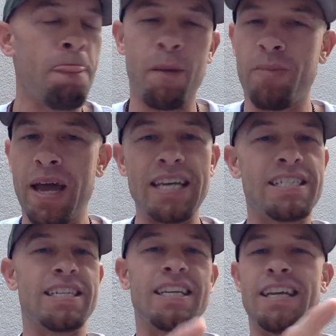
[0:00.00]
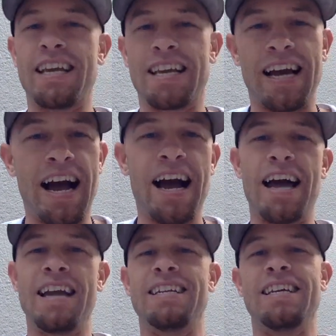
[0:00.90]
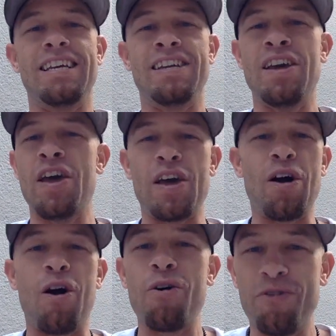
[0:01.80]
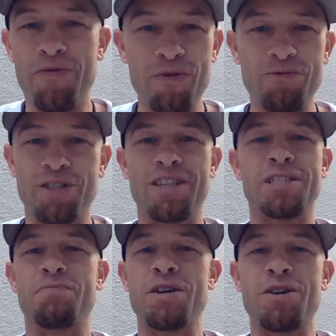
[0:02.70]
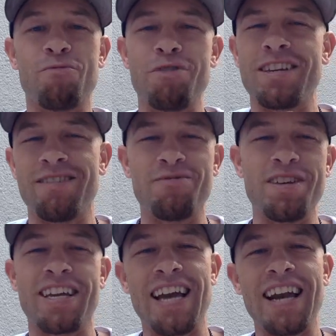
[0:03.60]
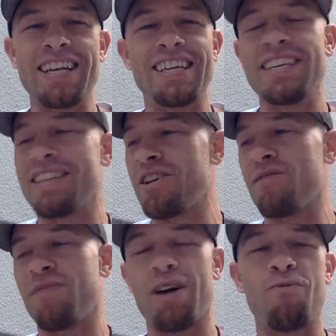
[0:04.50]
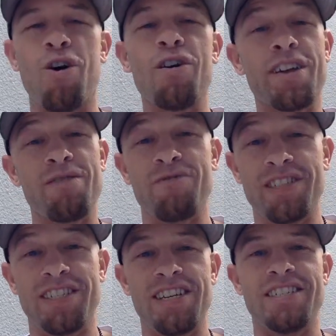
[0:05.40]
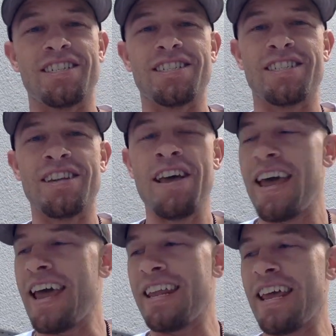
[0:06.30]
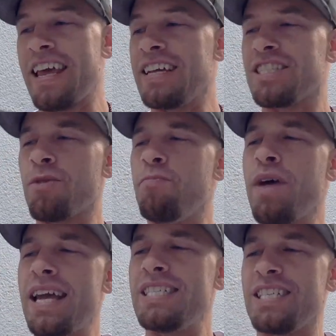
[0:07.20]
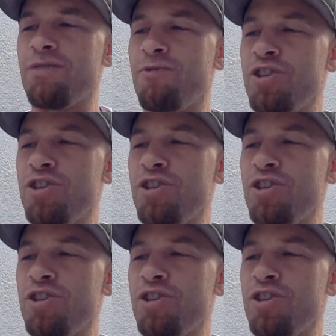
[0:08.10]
patient and kind and all the fruits of the Spirit. We got to get there by walking with Jesus. And it's amazing when